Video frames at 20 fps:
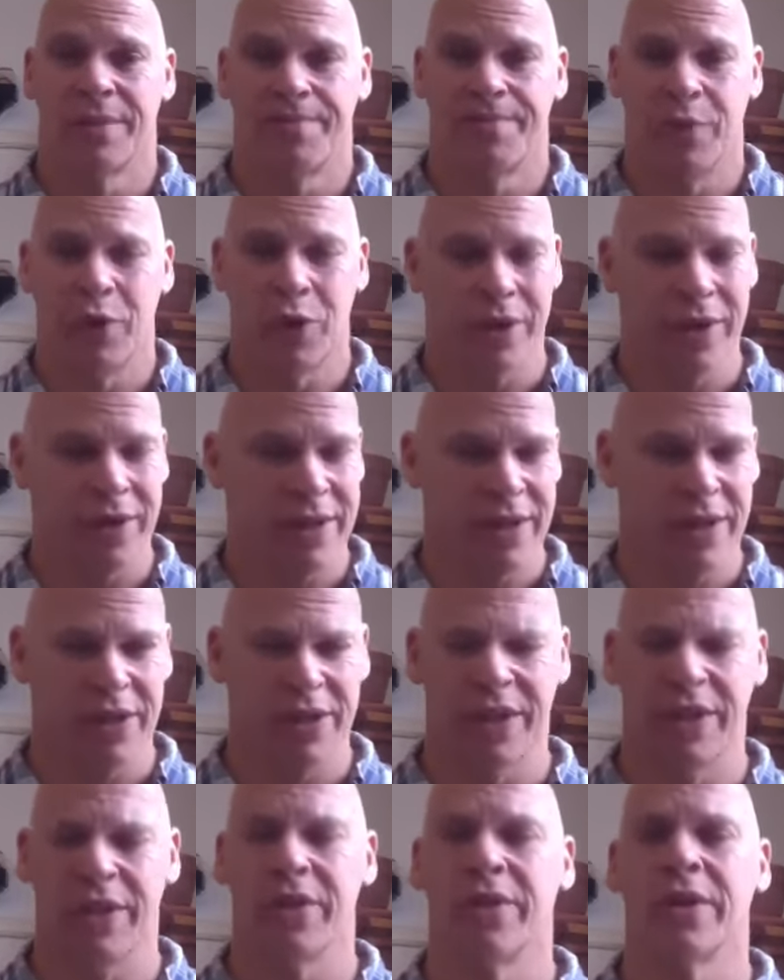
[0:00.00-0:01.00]
You can
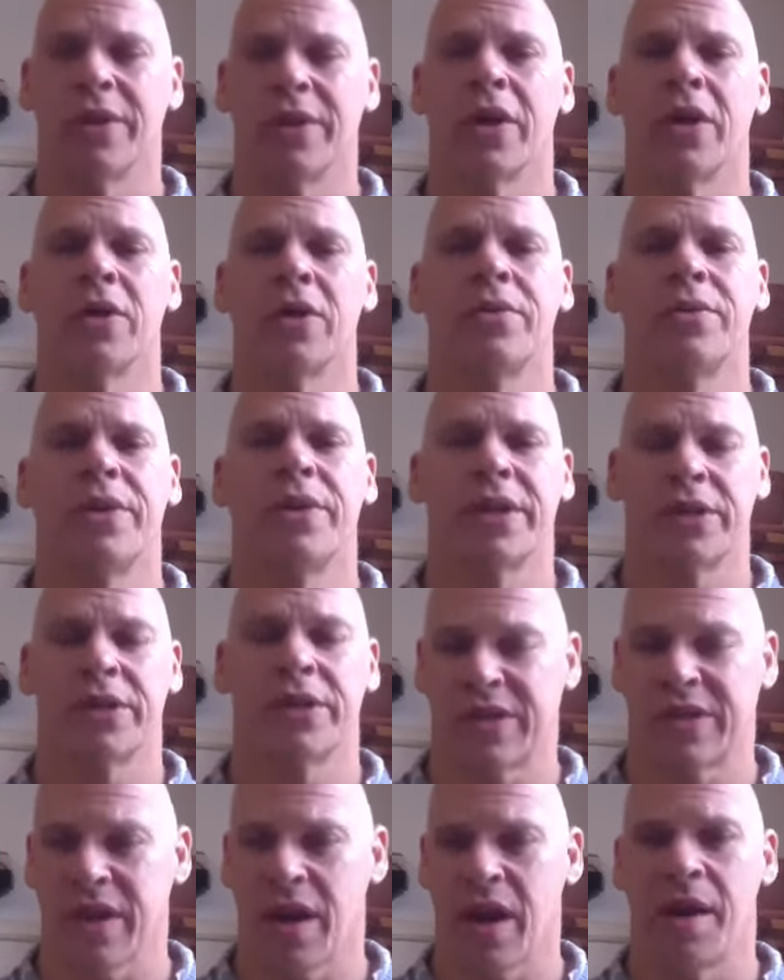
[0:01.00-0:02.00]
continue to go, you can
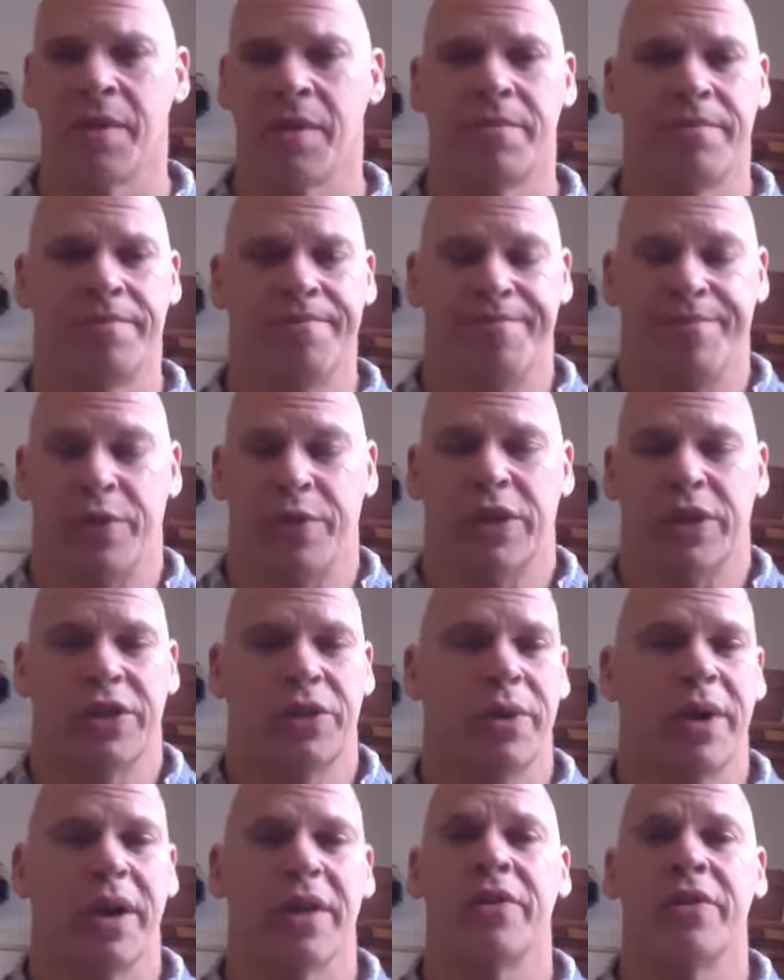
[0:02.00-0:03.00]
stop, you can do
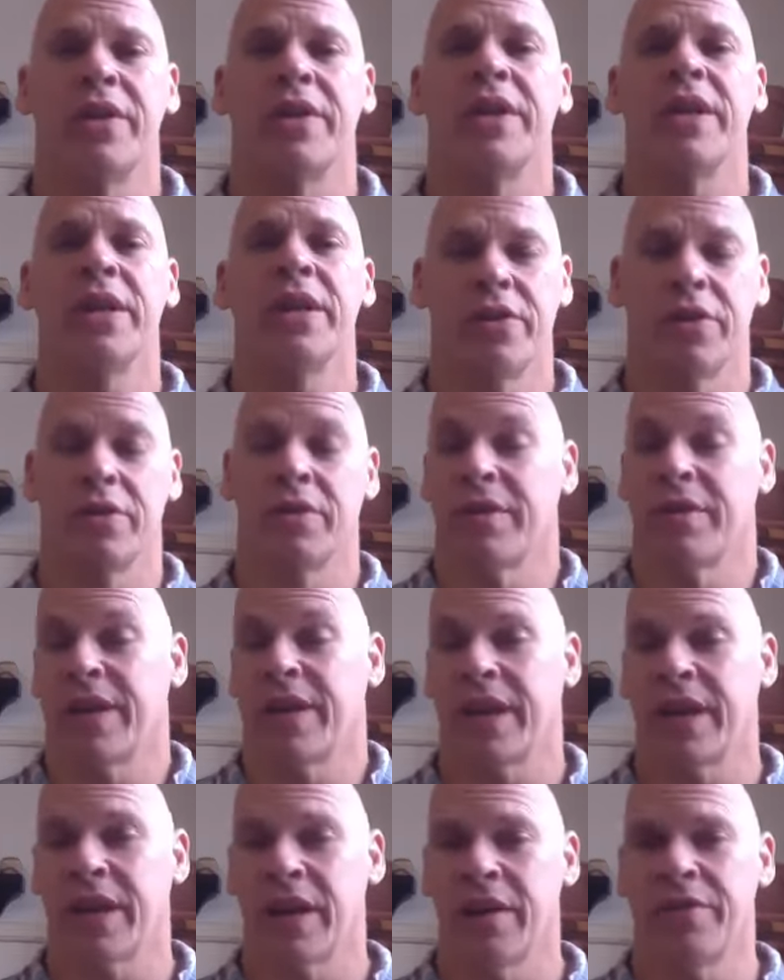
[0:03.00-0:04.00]
whatever you need to
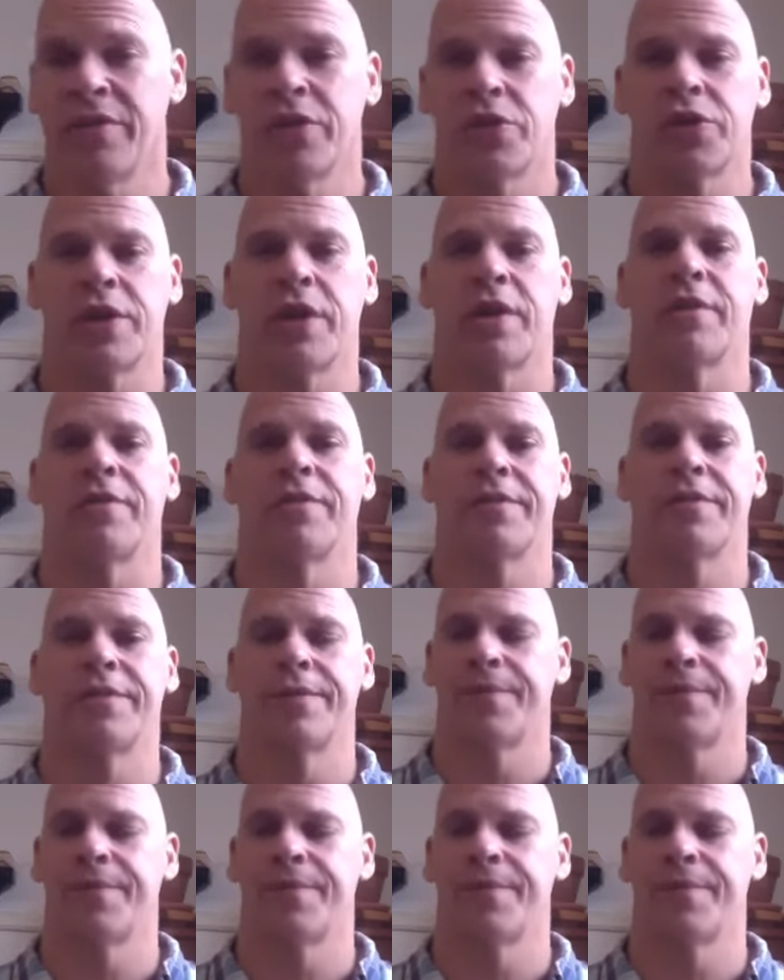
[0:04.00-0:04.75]
take care of yourself.